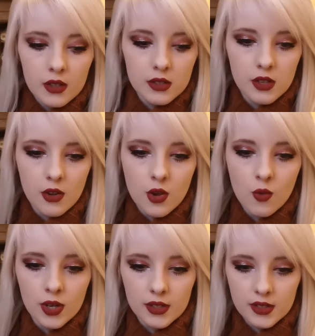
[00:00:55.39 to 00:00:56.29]
So you
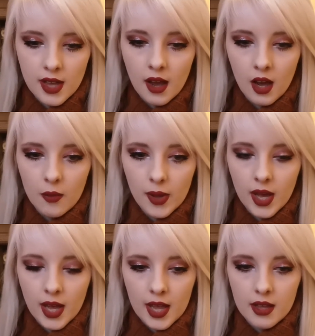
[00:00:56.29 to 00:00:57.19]
want to set up
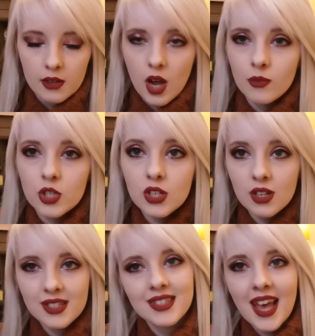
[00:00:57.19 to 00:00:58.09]
I'm just going
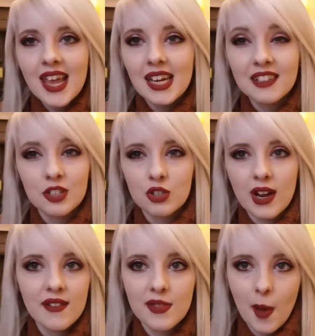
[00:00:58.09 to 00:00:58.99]
to say litter
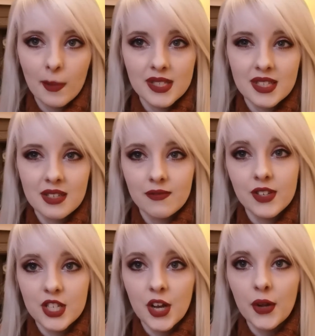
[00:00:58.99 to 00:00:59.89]
tray for the purposes of the
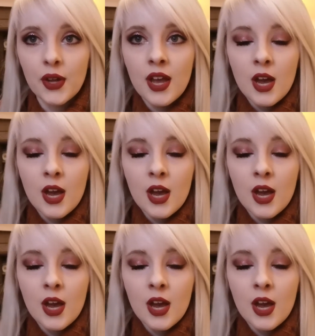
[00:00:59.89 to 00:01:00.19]
video,